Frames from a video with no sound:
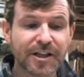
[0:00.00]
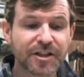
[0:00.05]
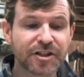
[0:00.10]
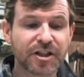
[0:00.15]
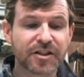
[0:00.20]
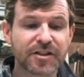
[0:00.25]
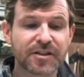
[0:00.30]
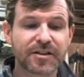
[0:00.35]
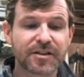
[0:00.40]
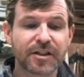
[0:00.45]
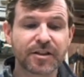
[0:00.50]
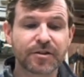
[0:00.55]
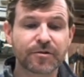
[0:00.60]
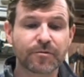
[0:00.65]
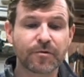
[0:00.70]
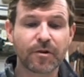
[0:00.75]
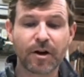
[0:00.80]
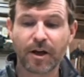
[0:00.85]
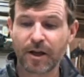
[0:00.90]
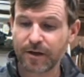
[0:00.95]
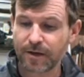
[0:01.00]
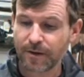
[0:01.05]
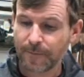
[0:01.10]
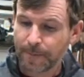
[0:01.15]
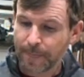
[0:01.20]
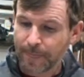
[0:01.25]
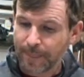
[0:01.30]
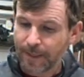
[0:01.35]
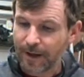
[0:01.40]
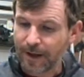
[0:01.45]
Jesus didn't run.
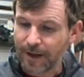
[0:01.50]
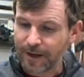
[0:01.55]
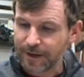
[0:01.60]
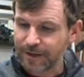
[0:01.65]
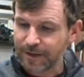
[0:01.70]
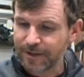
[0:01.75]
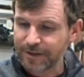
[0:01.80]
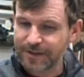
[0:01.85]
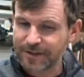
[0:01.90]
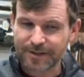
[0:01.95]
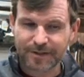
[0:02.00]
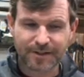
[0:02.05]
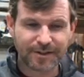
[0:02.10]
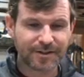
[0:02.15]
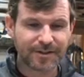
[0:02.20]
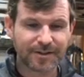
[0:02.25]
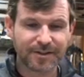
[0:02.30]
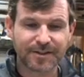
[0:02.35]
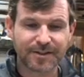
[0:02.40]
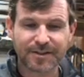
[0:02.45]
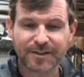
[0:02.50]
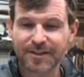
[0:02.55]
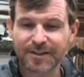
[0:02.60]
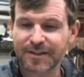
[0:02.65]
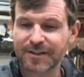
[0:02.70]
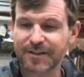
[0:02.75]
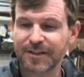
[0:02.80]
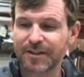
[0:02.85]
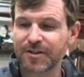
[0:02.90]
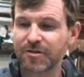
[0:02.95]
This
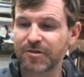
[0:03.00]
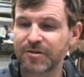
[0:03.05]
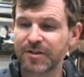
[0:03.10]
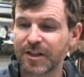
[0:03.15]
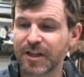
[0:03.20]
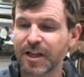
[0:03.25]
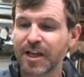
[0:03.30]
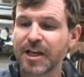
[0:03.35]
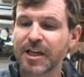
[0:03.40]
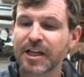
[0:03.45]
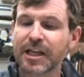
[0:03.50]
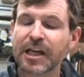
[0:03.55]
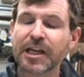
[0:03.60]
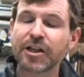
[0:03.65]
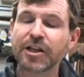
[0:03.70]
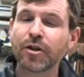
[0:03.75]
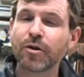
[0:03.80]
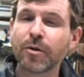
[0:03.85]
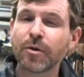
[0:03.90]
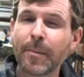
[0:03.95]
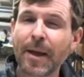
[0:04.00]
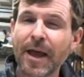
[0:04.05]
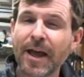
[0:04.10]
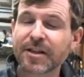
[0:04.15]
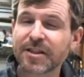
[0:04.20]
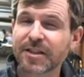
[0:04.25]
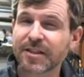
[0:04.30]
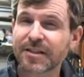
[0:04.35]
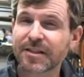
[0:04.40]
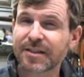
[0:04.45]
is interesting. Can you
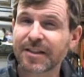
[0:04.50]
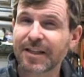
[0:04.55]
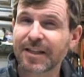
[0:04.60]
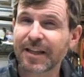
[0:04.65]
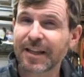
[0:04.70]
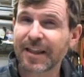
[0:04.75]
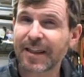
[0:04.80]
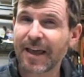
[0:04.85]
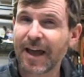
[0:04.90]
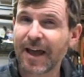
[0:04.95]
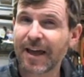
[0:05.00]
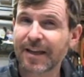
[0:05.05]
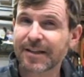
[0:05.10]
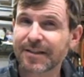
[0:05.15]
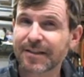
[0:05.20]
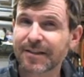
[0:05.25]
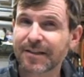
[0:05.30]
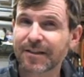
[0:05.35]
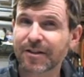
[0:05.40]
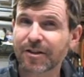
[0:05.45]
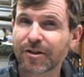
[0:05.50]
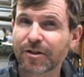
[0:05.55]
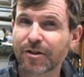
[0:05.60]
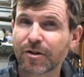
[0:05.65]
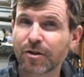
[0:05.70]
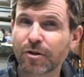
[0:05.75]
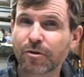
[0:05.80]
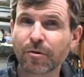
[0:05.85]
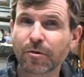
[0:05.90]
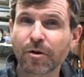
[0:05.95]
imagine seeing that
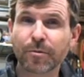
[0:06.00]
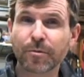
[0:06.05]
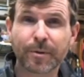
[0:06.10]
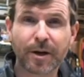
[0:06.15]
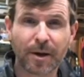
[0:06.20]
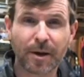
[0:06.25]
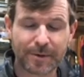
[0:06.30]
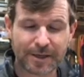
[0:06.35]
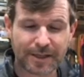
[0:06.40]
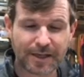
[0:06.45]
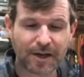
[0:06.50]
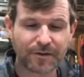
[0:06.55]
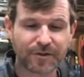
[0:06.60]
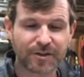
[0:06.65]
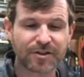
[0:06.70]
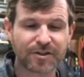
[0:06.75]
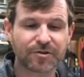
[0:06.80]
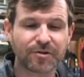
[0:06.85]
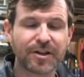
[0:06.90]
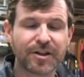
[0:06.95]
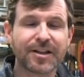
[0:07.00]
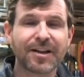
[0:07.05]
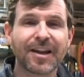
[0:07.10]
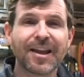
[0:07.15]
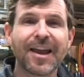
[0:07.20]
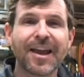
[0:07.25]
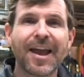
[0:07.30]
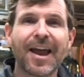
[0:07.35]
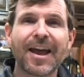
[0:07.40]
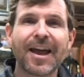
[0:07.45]
group coming down the street
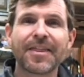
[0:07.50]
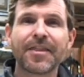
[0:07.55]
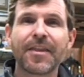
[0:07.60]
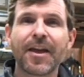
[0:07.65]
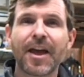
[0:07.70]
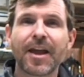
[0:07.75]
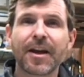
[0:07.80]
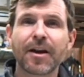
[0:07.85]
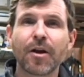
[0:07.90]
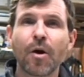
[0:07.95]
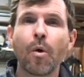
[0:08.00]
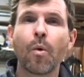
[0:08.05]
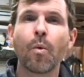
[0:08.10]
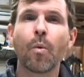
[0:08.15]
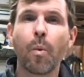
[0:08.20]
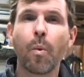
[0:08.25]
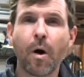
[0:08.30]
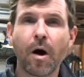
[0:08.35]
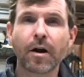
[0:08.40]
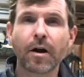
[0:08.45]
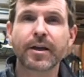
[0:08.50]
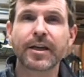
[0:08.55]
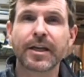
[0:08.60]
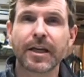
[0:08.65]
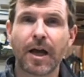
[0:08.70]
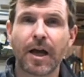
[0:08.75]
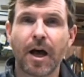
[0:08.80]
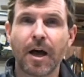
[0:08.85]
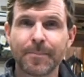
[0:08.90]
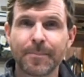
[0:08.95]
and then
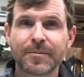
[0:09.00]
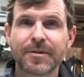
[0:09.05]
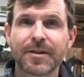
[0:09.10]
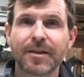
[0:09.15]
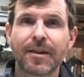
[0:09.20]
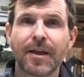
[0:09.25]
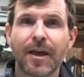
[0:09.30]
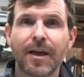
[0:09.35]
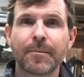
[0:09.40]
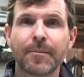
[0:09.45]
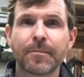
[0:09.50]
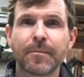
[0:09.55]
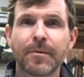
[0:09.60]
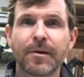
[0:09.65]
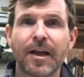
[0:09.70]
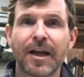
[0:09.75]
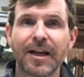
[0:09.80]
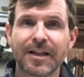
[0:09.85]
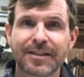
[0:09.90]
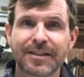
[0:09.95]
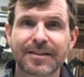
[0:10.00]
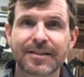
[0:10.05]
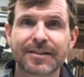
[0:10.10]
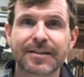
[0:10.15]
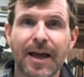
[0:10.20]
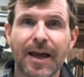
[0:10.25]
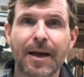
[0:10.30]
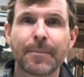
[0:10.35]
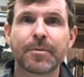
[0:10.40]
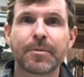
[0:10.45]
walking up to them and
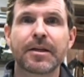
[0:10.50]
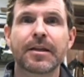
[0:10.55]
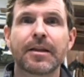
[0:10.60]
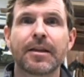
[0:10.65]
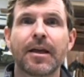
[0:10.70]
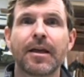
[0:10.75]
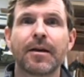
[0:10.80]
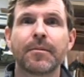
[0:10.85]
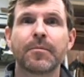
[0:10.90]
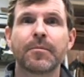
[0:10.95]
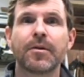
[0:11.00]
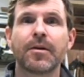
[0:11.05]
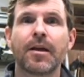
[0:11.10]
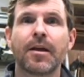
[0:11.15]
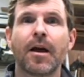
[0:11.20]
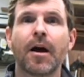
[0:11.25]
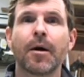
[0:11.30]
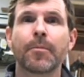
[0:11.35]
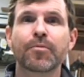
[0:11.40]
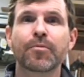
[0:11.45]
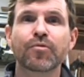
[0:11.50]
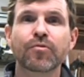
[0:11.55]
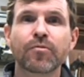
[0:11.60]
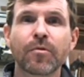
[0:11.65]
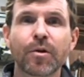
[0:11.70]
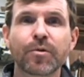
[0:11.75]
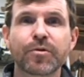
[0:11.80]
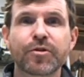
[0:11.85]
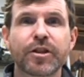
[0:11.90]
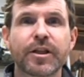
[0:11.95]
stopping them,
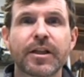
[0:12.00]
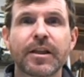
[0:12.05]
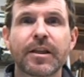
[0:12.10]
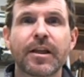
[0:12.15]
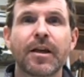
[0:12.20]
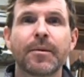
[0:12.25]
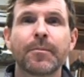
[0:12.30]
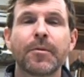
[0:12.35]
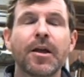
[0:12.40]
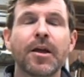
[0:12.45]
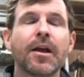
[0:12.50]
approaching them?